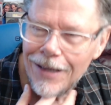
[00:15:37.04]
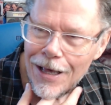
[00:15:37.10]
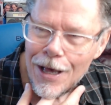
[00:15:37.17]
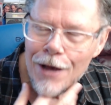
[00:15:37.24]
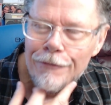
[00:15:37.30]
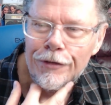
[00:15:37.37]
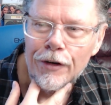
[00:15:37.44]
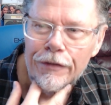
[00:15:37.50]

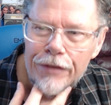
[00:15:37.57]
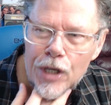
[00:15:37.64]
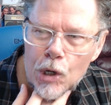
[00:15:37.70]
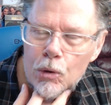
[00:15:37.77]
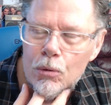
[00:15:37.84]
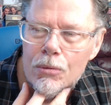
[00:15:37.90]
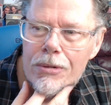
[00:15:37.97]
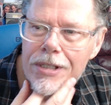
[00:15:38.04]
for
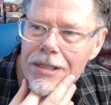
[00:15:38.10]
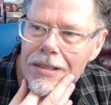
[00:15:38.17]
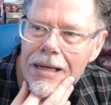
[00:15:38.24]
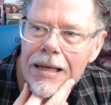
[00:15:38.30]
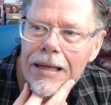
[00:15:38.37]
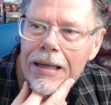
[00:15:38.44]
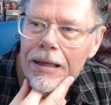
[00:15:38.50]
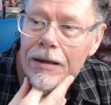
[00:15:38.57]
views.
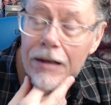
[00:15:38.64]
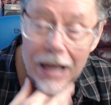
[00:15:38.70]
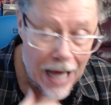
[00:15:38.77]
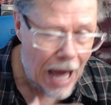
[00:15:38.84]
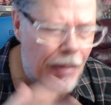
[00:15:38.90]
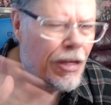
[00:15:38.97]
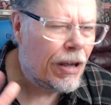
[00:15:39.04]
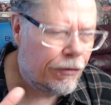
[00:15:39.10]
I
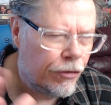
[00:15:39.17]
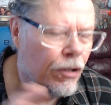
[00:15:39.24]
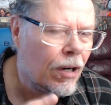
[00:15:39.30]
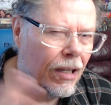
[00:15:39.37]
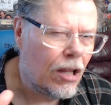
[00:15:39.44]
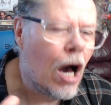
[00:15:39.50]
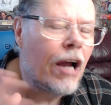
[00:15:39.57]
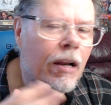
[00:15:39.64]
think for a
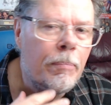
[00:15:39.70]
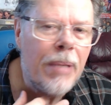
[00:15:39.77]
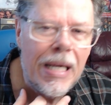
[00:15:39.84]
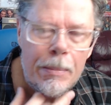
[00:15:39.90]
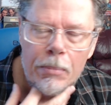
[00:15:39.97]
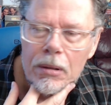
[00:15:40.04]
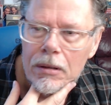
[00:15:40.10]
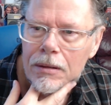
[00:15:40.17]
lot of
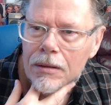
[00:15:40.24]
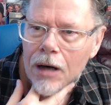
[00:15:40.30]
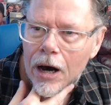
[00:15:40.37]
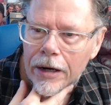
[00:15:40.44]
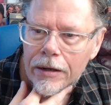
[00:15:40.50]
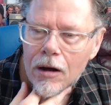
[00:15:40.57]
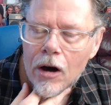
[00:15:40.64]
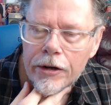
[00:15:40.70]
people
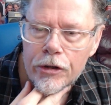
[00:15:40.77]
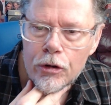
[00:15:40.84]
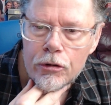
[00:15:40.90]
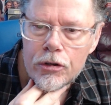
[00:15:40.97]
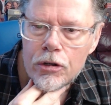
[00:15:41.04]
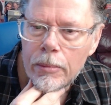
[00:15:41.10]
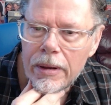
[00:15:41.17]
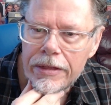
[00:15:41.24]
on
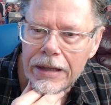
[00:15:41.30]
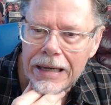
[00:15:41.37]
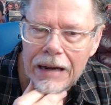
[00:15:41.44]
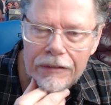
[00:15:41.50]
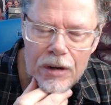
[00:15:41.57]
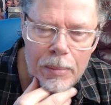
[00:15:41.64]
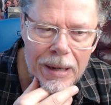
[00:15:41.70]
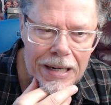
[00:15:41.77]
YouTube, I think
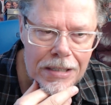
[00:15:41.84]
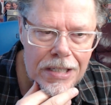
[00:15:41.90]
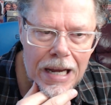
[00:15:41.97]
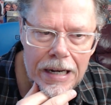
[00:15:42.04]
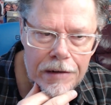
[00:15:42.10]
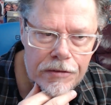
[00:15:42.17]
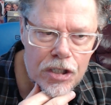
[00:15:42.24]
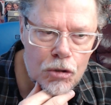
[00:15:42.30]
everybody's kind
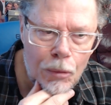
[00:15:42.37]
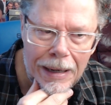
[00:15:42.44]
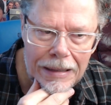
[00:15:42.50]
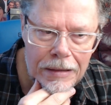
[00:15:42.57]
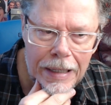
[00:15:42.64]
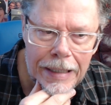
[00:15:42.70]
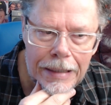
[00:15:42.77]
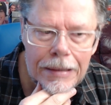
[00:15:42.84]
of
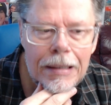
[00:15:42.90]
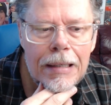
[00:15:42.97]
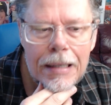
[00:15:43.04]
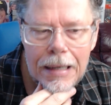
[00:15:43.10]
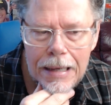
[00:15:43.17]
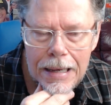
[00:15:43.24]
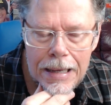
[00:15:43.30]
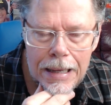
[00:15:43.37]
struggling,
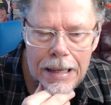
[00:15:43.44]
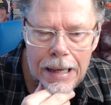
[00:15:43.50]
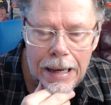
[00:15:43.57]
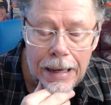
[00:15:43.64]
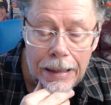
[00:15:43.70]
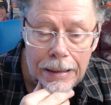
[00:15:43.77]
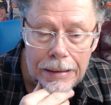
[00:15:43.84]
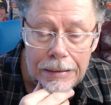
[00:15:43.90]

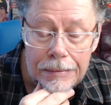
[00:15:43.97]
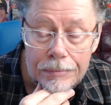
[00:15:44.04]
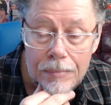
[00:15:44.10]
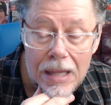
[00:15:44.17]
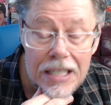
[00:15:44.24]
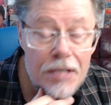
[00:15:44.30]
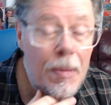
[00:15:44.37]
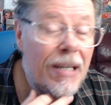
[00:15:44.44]

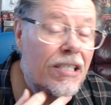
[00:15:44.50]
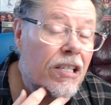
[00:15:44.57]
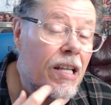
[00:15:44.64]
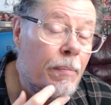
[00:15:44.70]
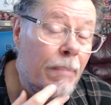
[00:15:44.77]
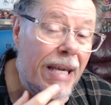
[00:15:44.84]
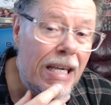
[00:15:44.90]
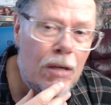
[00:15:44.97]
especially
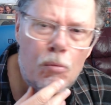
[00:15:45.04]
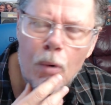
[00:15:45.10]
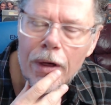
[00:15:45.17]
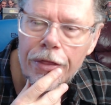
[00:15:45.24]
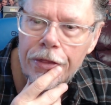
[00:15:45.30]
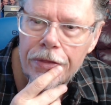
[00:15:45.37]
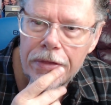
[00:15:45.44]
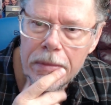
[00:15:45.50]
me
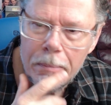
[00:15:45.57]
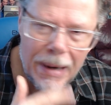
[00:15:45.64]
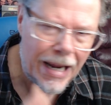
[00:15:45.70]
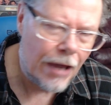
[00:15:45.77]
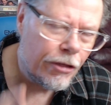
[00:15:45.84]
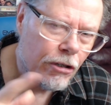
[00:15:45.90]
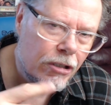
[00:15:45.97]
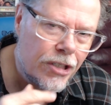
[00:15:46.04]
with my
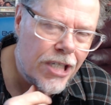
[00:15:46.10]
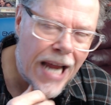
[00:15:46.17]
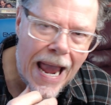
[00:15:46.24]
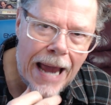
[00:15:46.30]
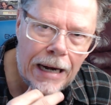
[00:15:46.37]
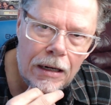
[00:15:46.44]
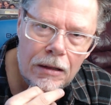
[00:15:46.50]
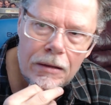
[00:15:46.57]
other
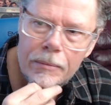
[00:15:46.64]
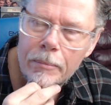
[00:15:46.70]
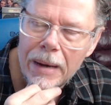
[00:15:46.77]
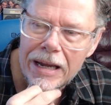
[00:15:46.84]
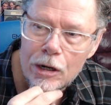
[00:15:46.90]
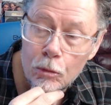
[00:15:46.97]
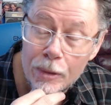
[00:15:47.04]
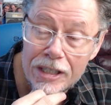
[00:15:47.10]
channel, my
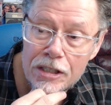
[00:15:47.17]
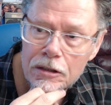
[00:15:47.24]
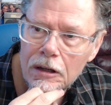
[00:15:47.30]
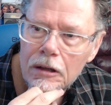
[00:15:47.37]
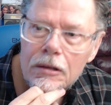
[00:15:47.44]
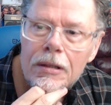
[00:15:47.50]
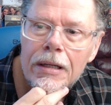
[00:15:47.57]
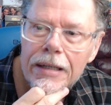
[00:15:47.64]

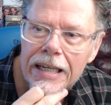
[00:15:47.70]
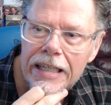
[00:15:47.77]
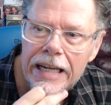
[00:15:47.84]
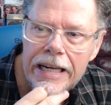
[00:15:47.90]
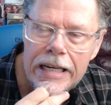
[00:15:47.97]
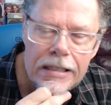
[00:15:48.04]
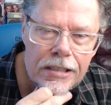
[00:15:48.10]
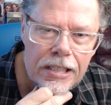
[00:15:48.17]
original
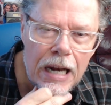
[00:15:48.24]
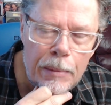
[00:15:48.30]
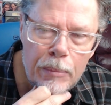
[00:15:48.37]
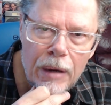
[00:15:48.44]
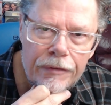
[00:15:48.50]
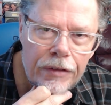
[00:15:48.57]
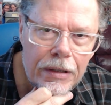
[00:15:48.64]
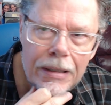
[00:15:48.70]
Canadian
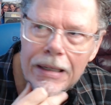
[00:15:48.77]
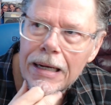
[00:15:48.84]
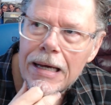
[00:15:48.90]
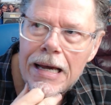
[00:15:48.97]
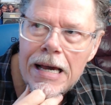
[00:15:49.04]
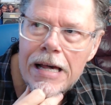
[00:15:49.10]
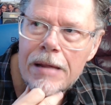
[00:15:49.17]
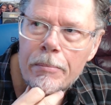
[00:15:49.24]
Studmuffin.
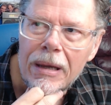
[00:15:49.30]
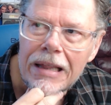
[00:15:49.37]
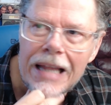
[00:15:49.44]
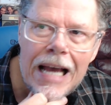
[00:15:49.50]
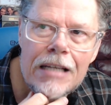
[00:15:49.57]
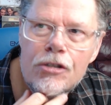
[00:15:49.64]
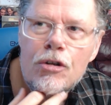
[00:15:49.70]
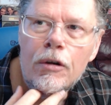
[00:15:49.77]
My
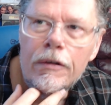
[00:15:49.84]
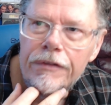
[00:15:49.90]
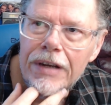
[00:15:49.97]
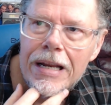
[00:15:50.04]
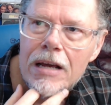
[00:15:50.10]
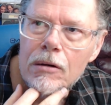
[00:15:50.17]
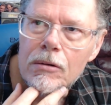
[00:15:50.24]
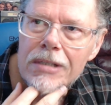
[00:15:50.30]
last 2
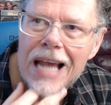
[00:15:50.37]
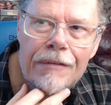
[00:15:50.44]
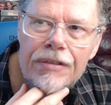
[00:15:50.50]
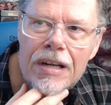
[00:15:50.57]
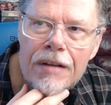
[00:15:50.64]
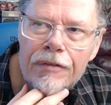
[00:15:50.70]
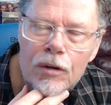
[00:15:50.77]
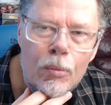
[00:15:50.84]
videos haven't
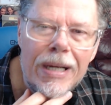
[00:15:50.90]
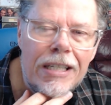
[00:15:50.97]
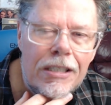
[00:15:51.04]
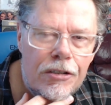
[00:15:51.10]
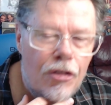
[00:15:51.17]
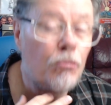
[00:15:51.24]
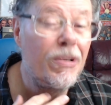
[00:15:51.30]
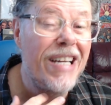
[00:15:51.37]
even reached
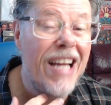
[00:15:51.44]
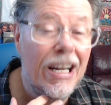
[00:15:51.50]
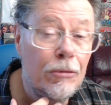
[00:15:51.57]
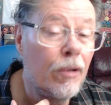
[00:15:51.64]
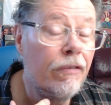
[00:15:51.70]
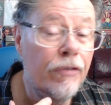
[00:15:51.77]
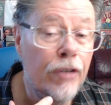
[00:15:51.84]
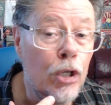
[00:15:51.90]

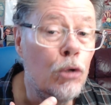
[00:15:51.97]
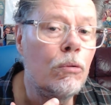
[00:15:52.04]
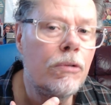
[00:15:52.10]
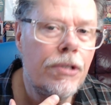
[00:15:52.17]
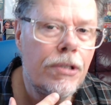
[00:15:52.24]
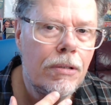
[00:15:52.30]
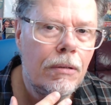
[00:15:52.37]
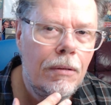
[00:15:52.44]
300 views.